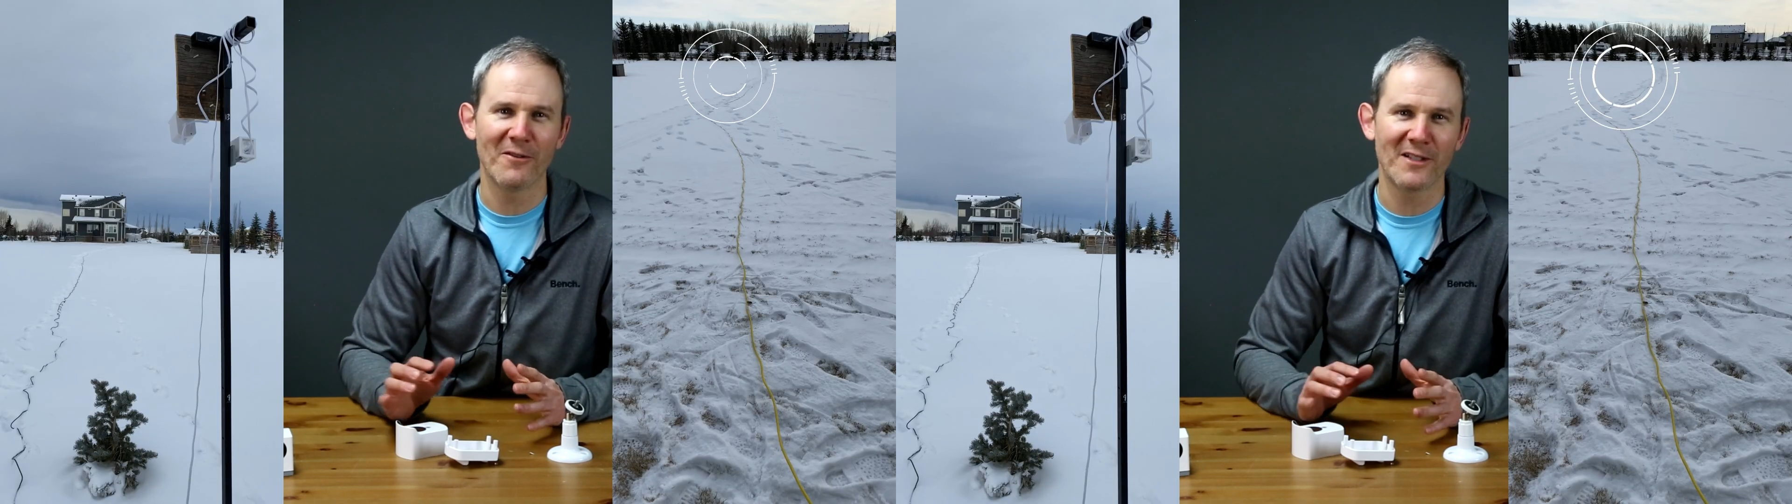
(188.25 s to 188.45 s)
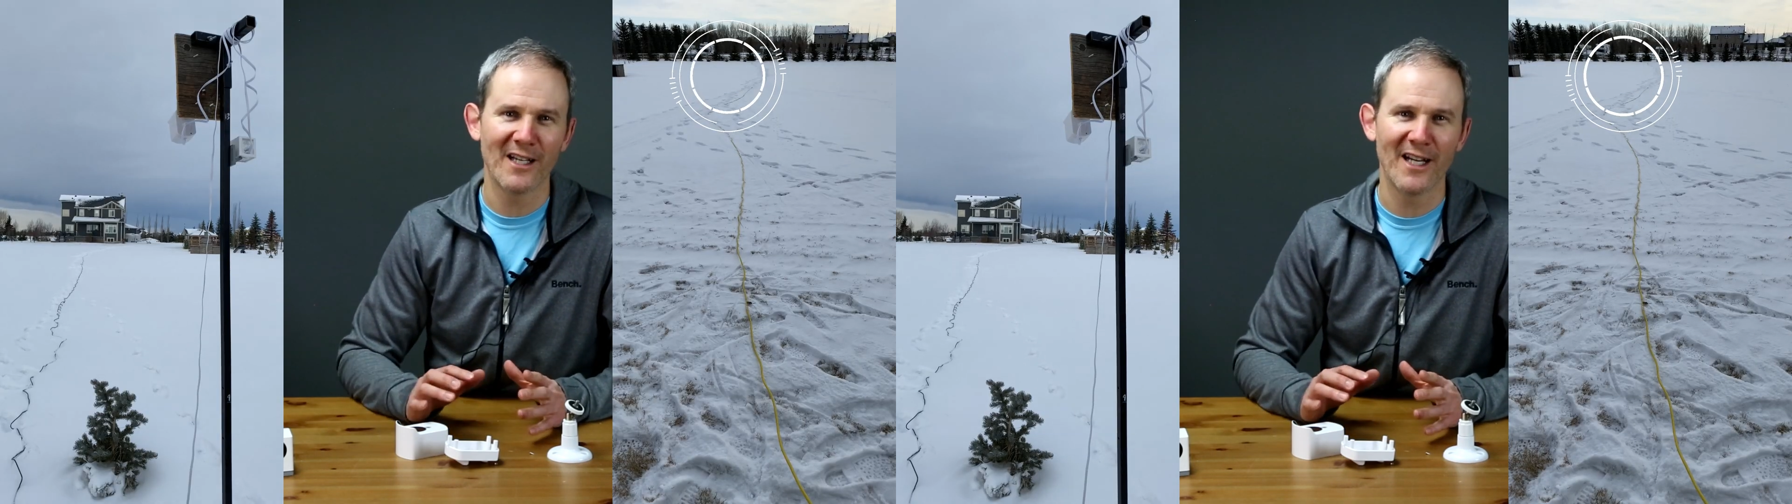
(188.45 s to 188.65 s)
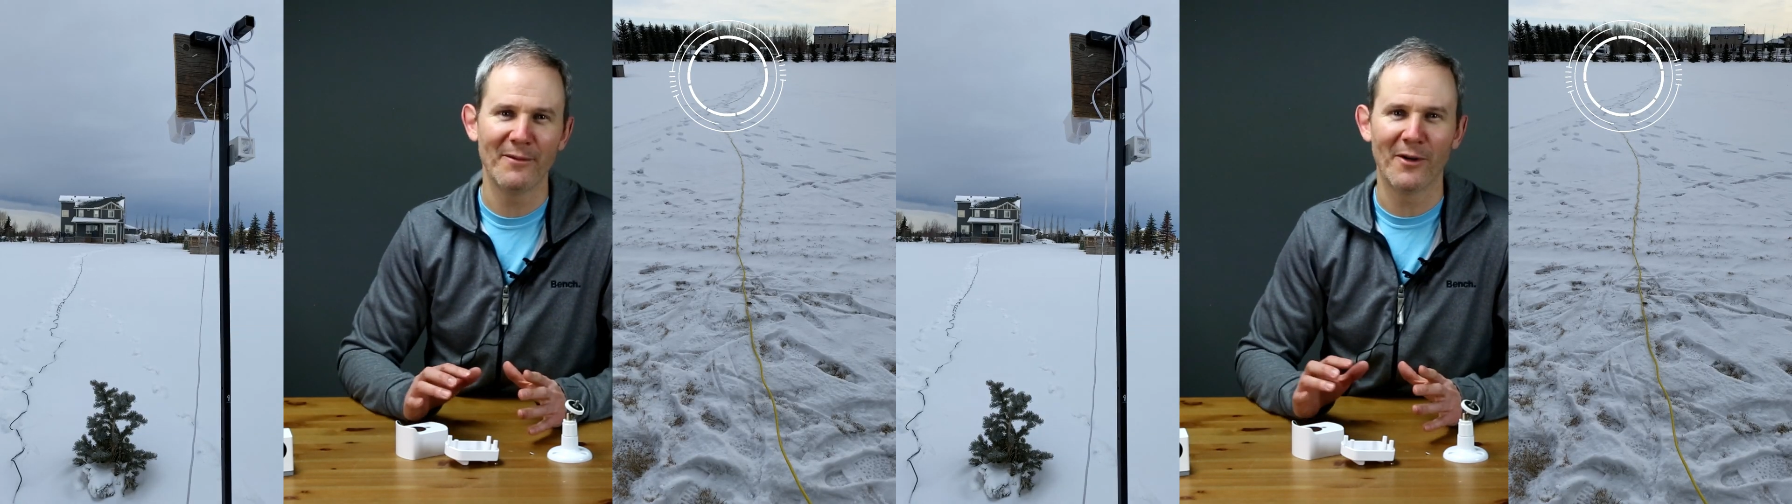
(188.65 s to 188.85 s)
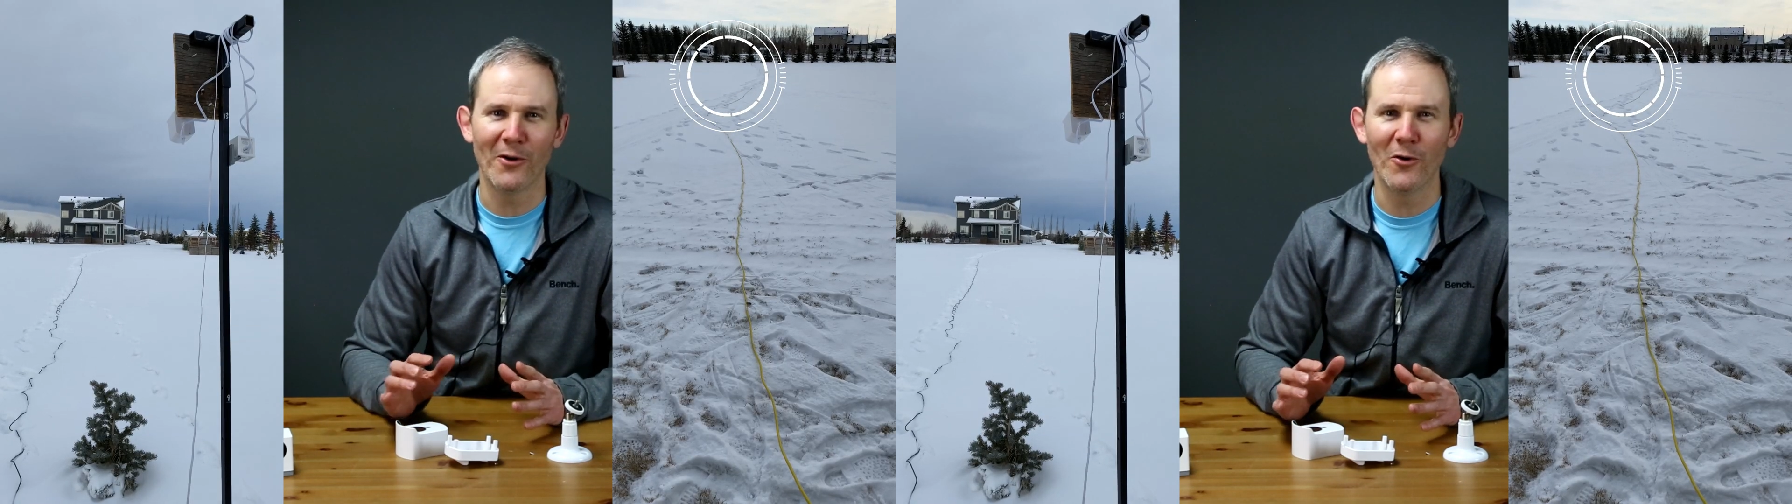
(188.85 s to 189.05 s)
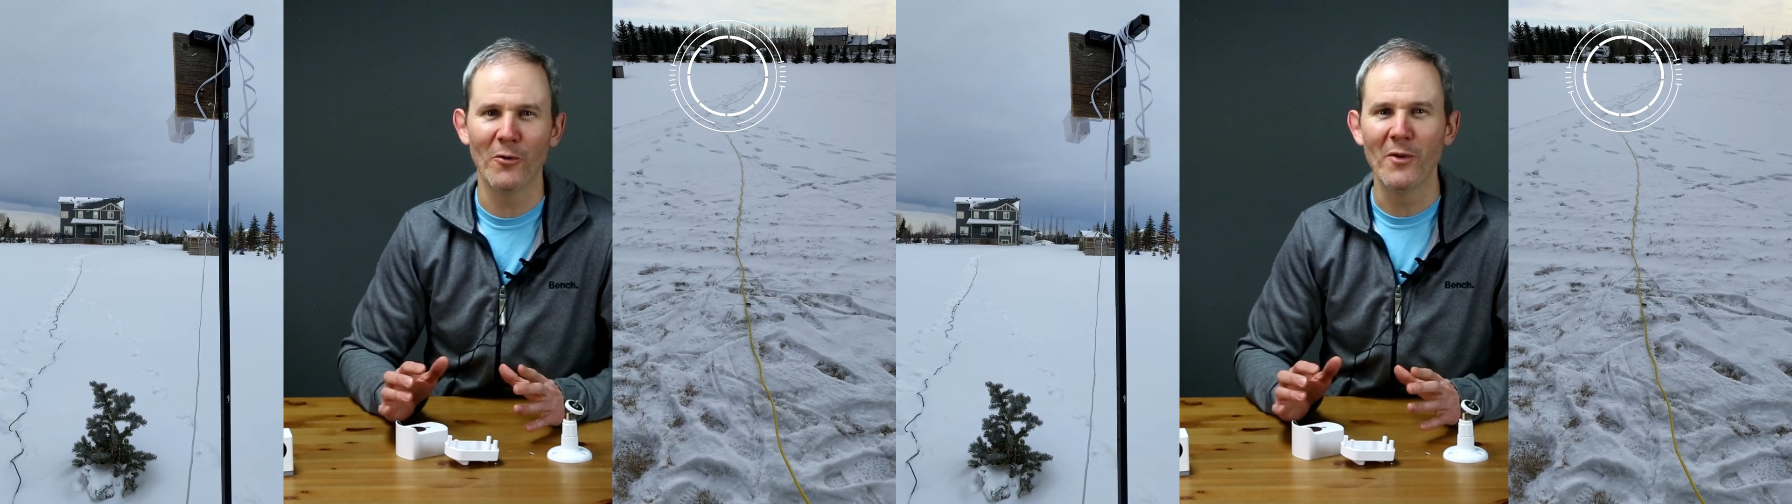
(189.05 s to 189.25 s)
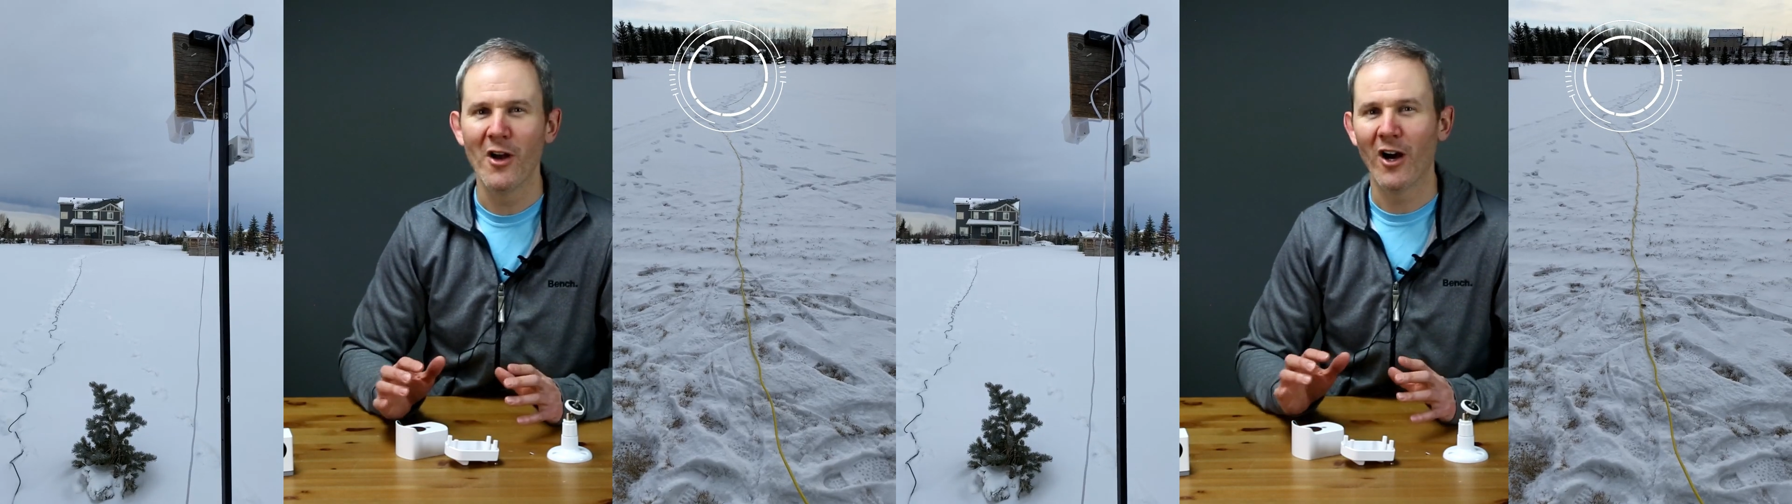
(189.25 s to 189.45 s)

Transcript: outside my home